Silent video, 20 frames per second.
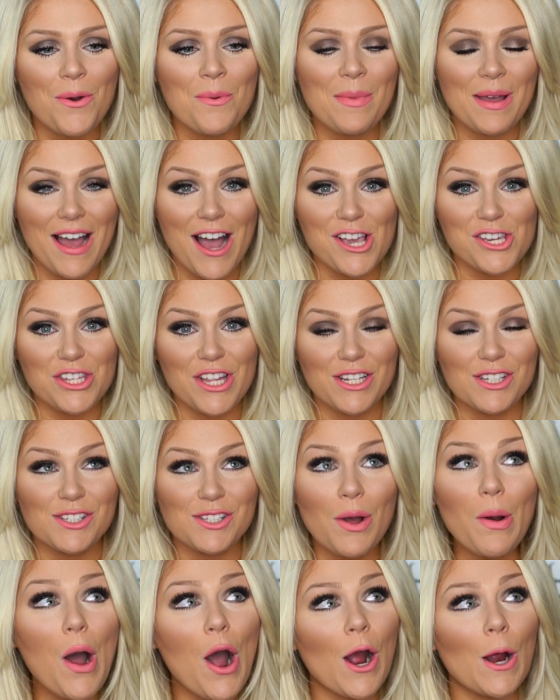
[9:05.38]
my gosh, that's
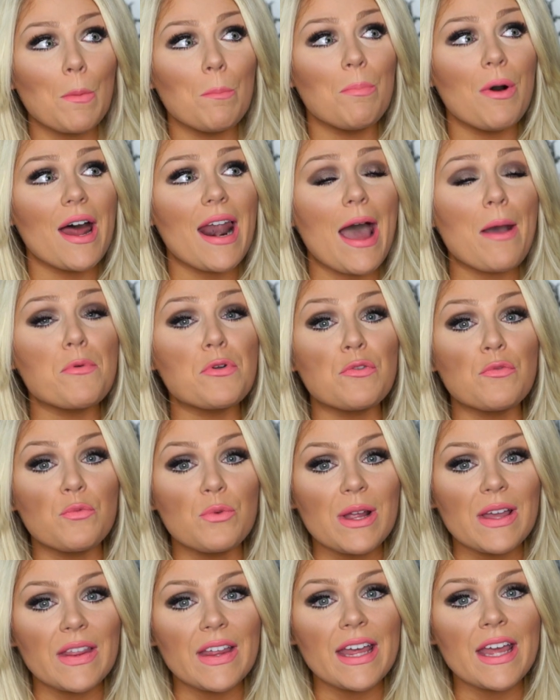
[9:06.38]
so hard, but I would
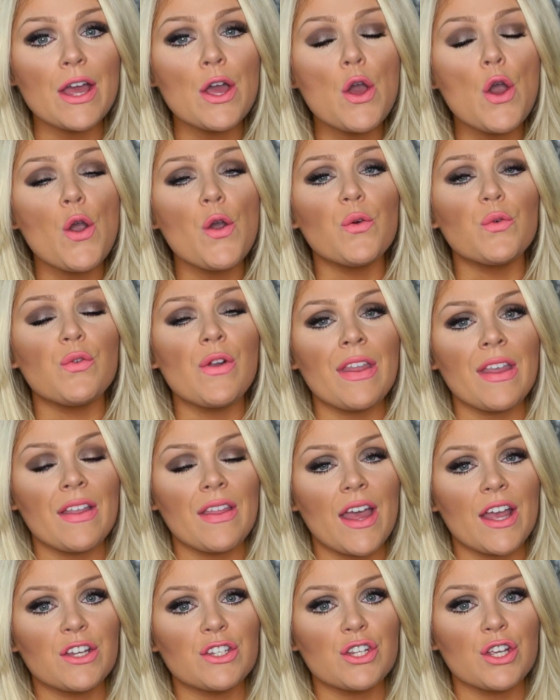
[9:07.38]
really
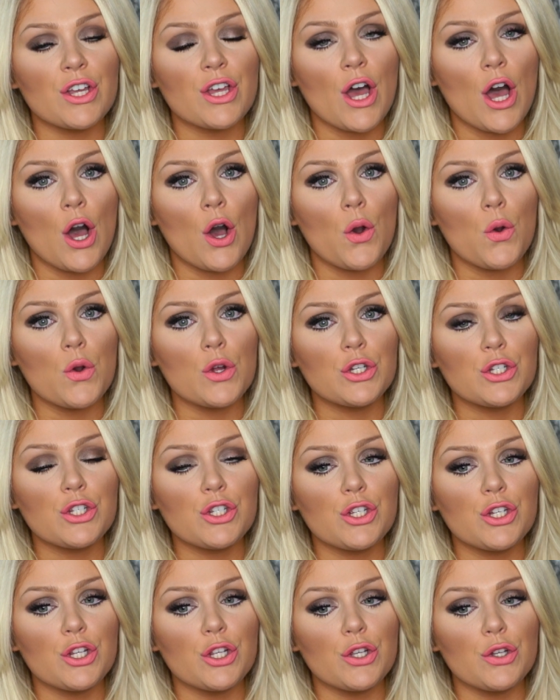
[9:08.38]
like to go
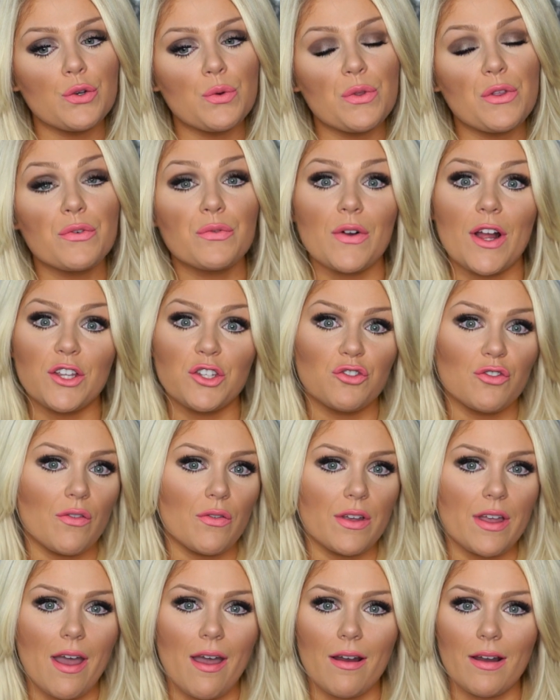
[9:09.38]
to the French
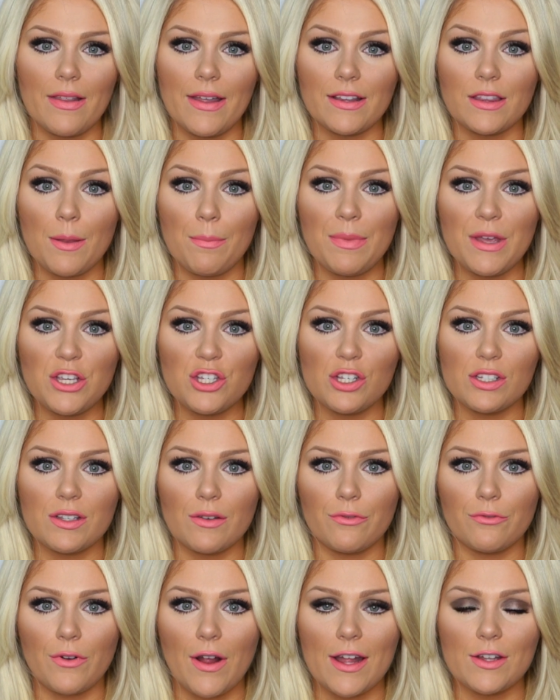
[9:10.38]
Riviera, like the beaches
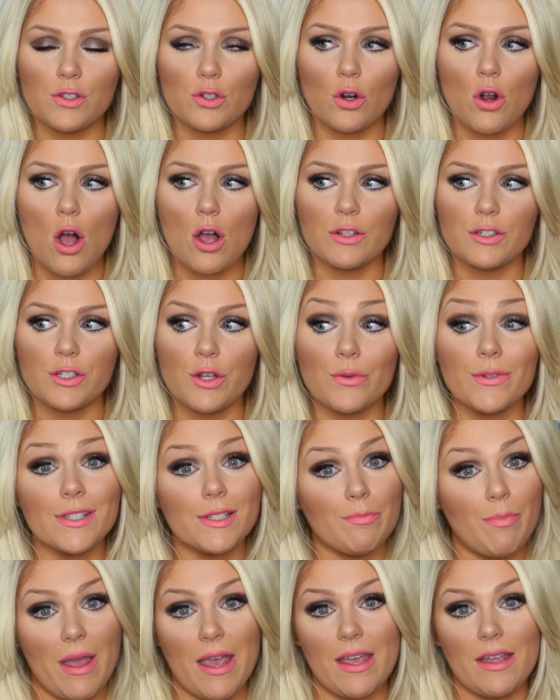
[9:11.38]
of France, or also
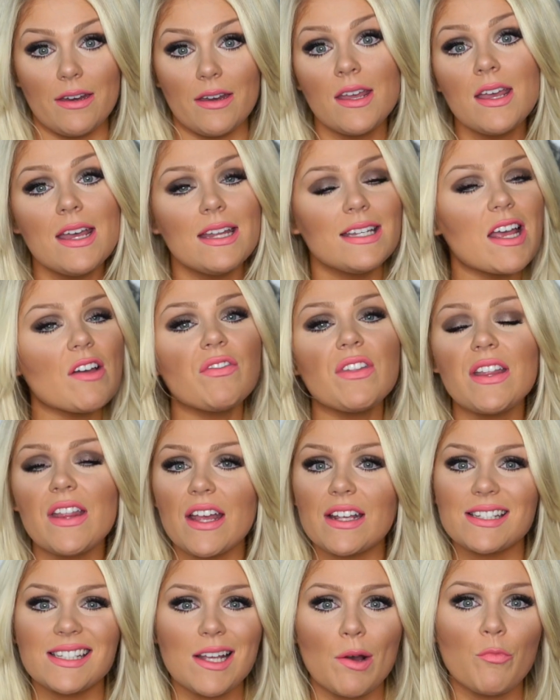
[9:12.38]
Spain. Definitely
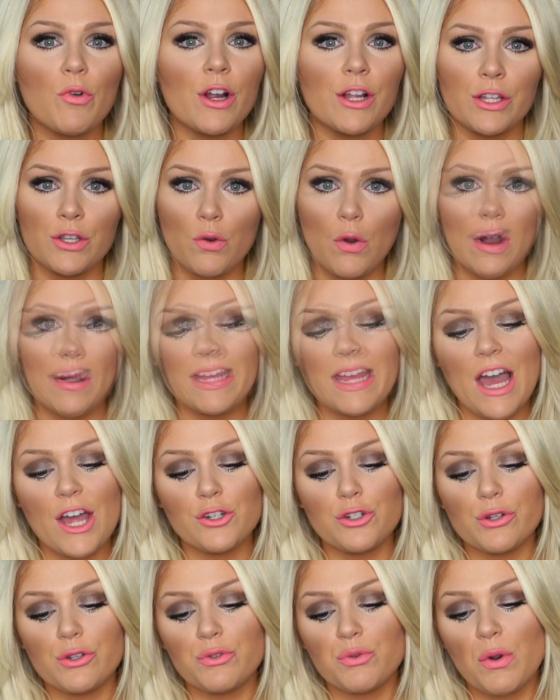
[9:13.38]
like somewhere in Europe. Really
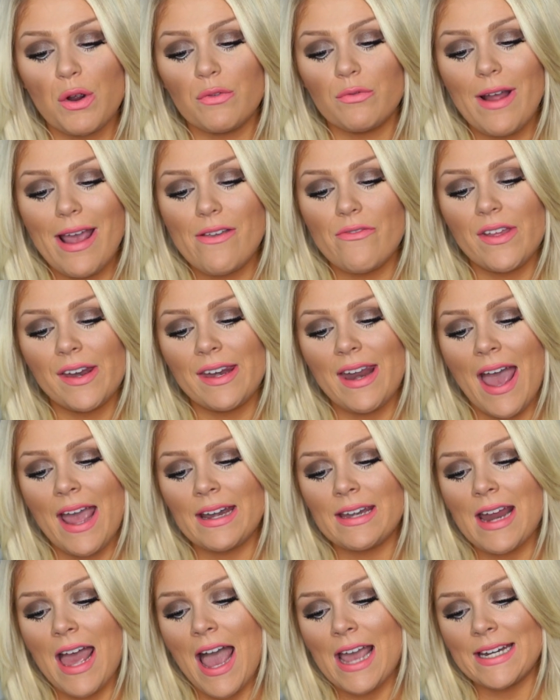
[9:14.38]
underscore
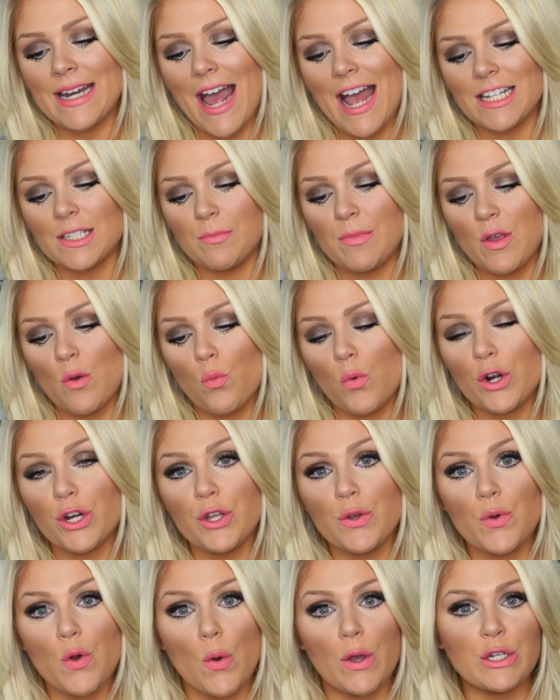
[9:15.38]
Raven99 asked me, what are
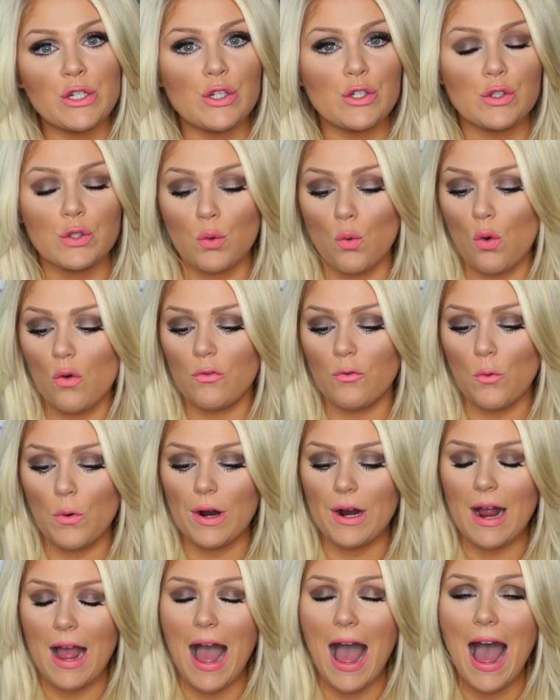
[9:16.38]
you going to school
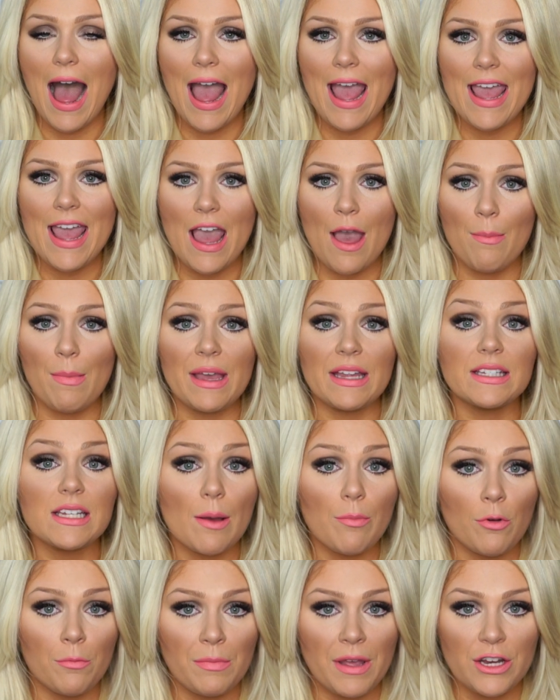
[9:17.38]
for? I am a
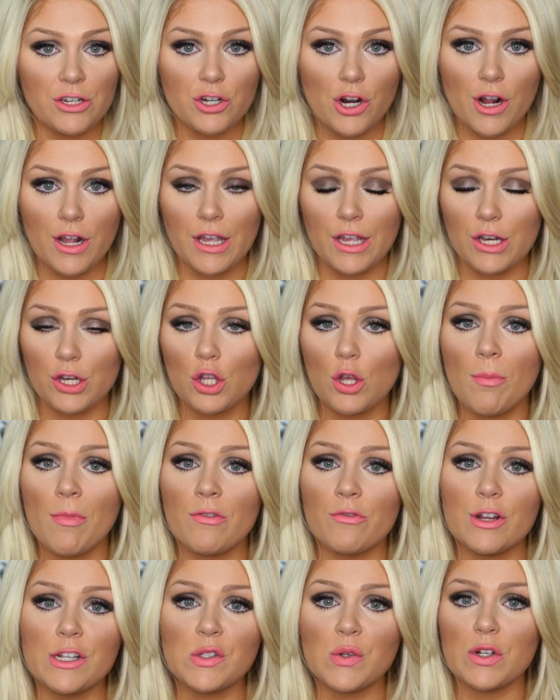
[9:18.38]
double major in
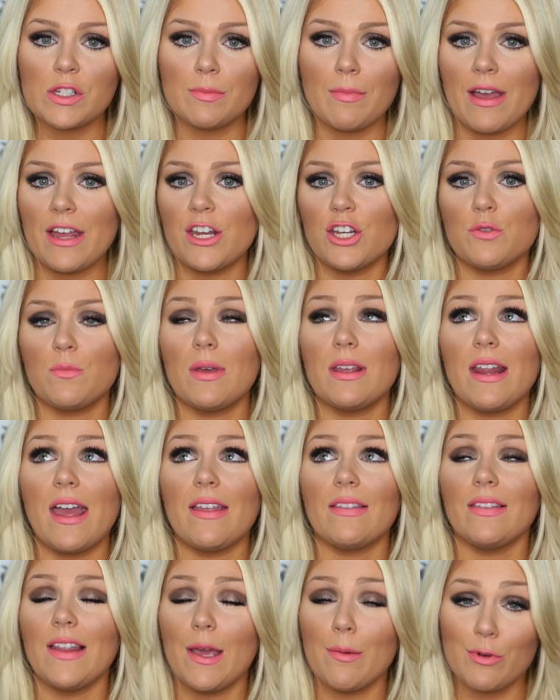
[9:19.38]
human resource management
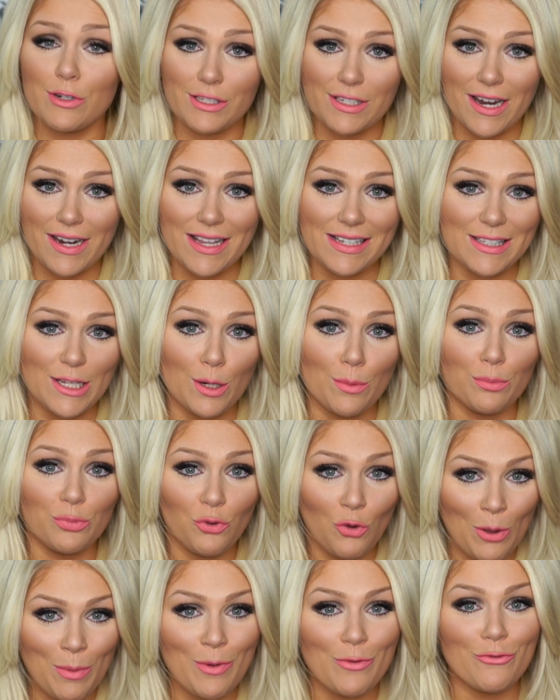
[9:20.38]
and labor studies and
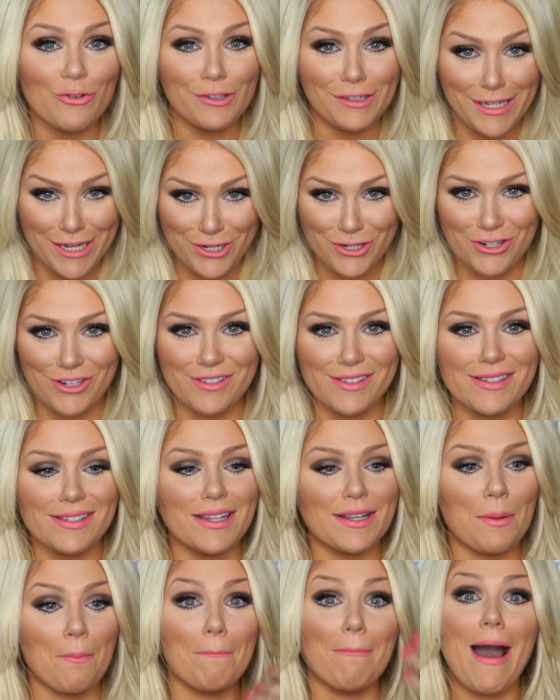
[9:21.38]
employment relations. It's
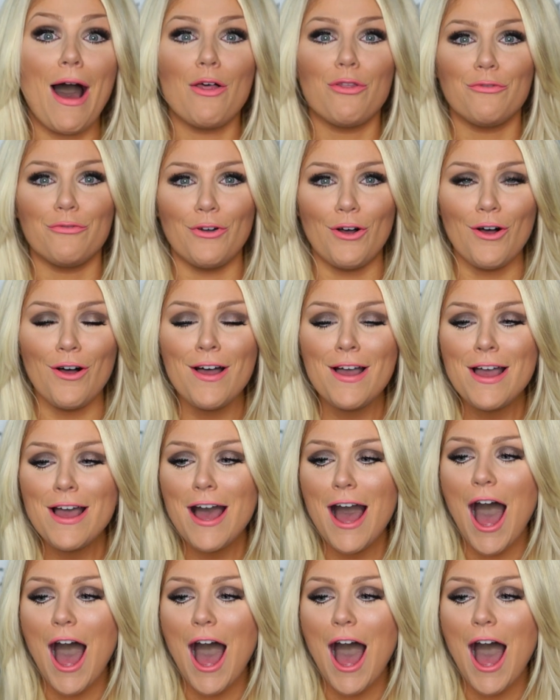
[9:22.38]
like a mouthful.